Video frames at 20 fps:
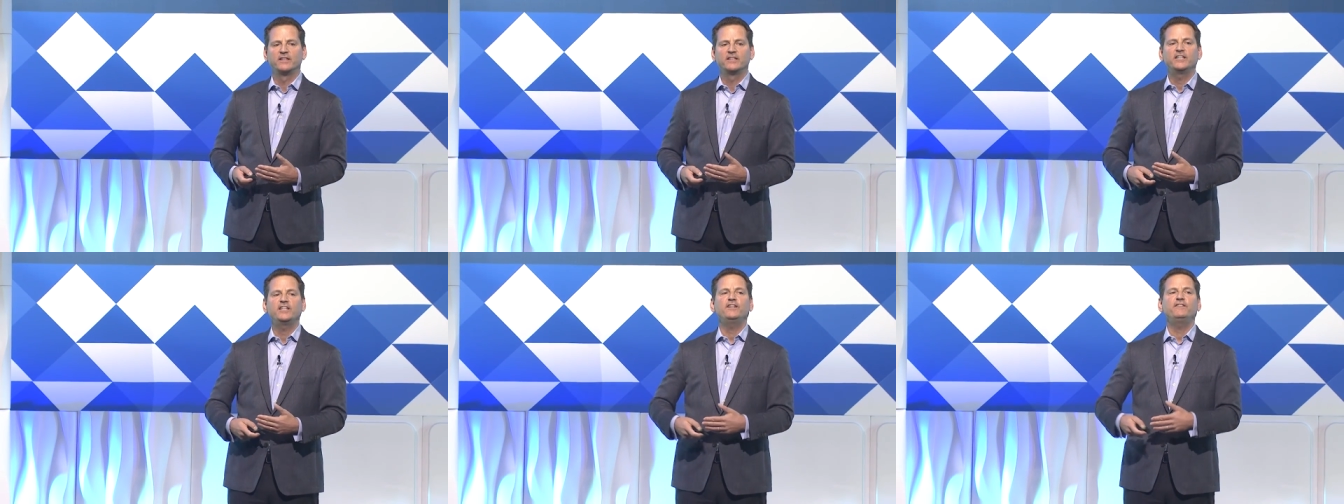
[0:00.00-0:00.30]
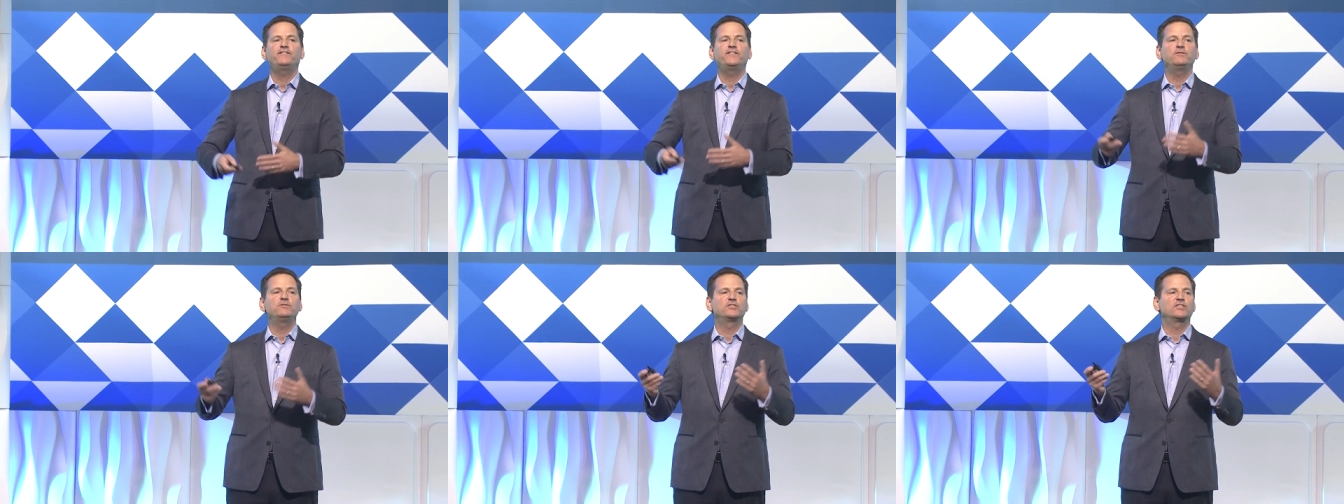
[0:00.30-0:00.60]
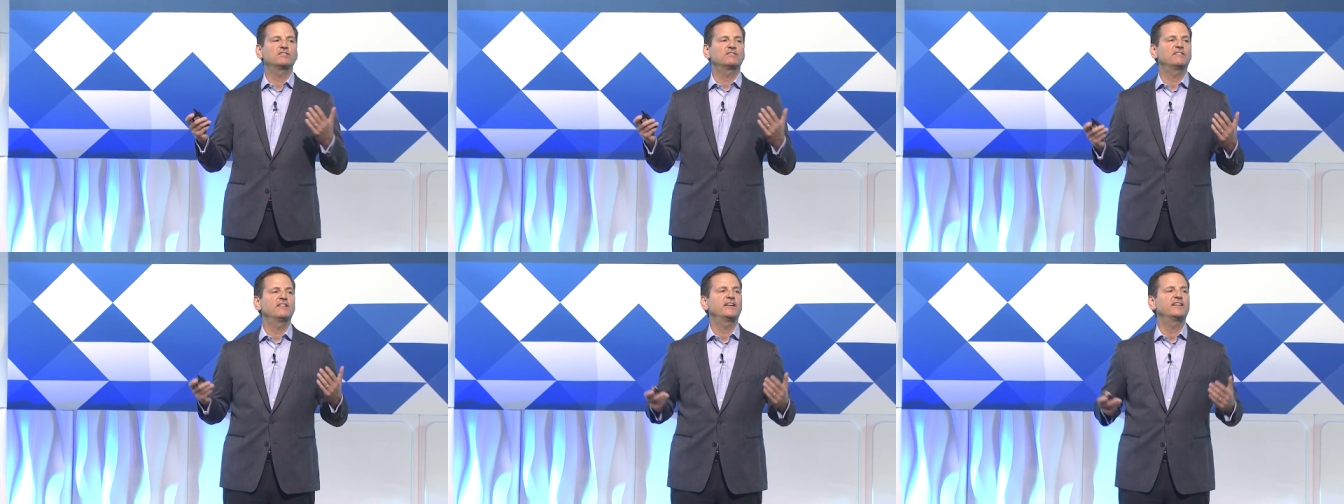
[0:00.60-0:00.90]
if you
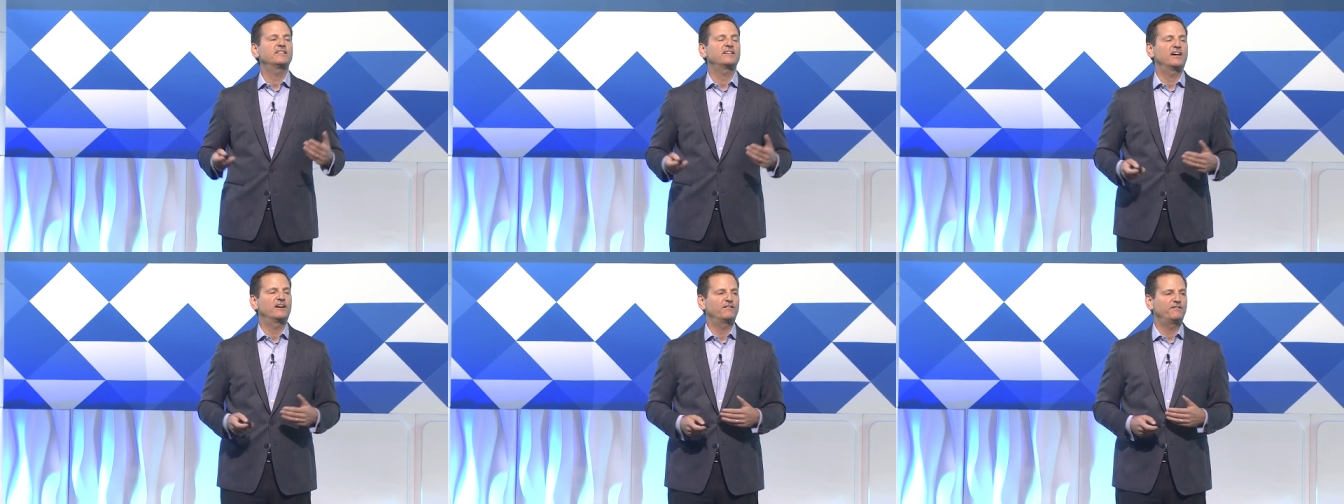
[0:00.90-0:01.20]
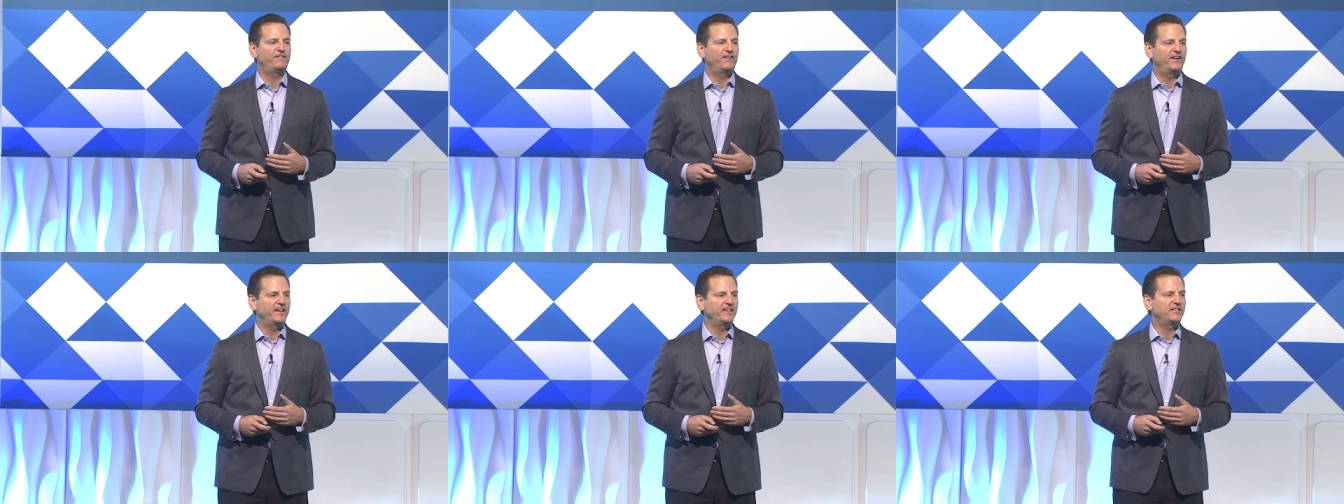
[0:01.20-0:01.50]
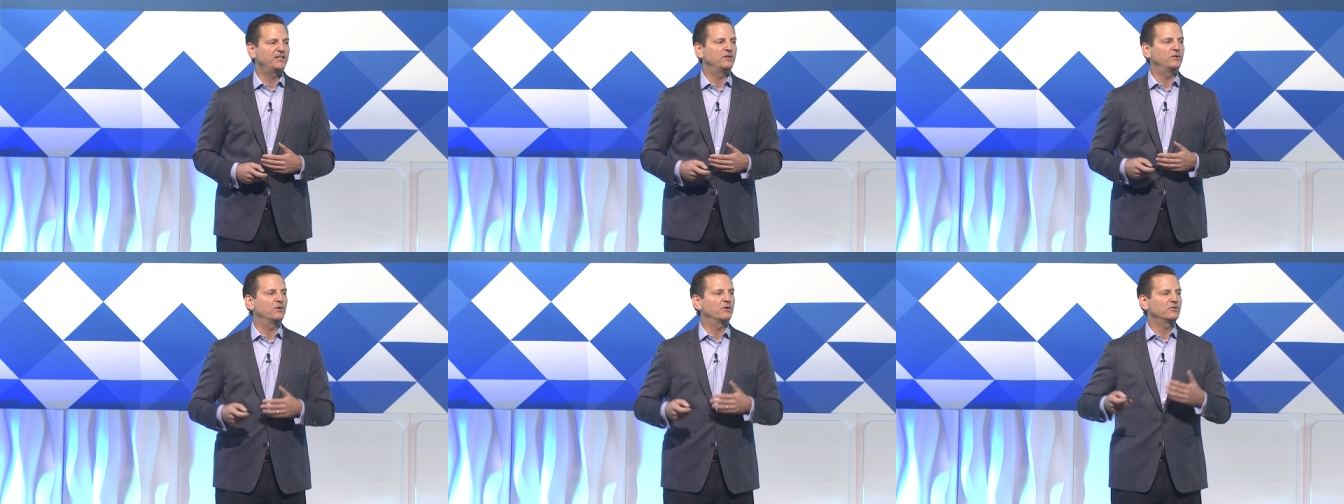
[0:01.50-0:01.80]
just lent on
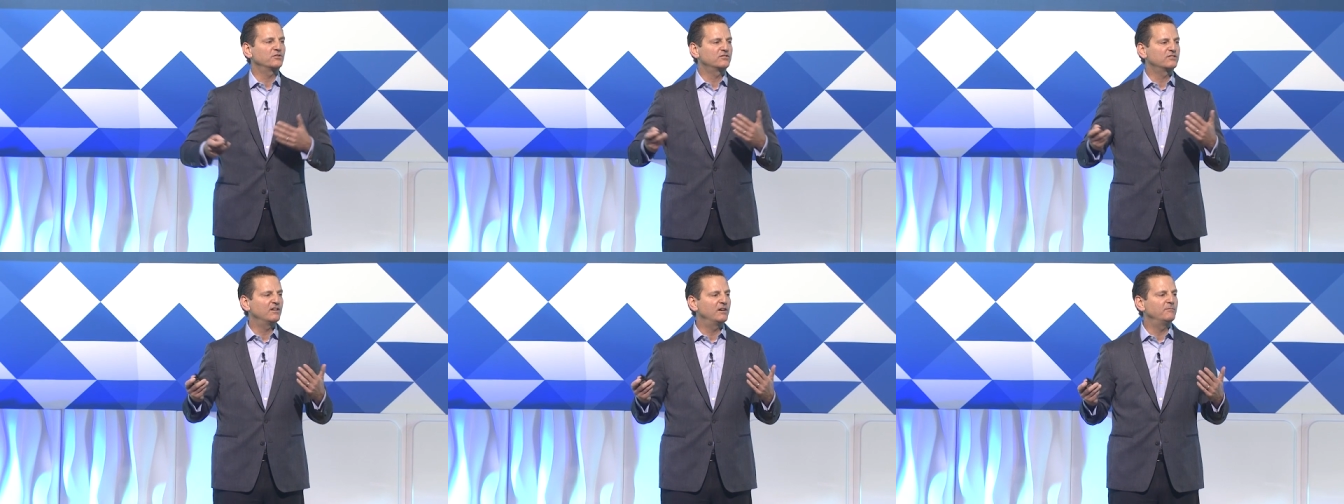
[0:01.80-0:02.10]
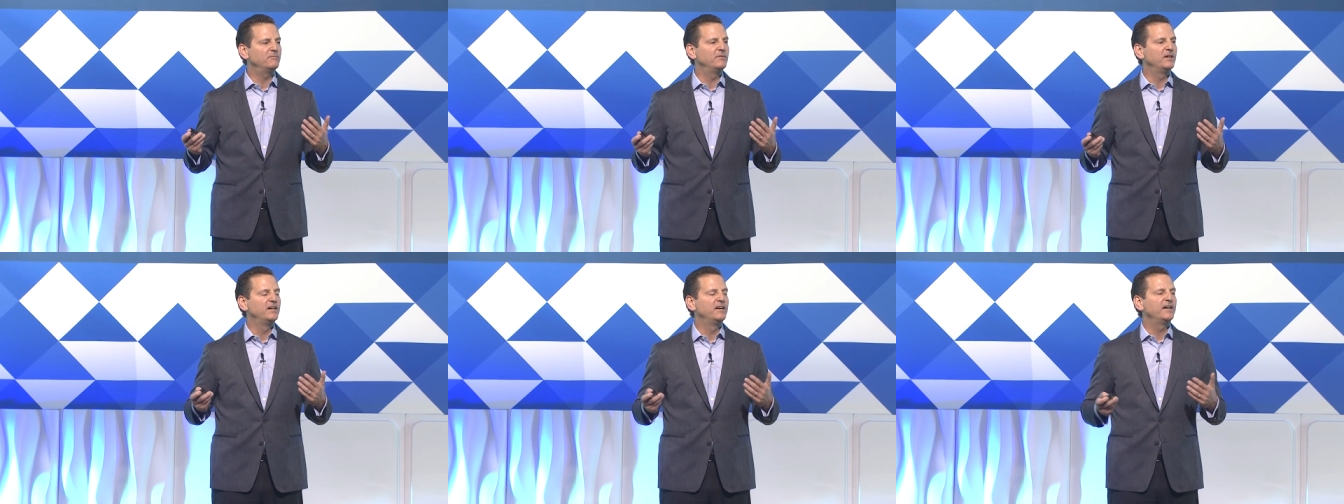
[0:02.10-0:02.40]
FICO or some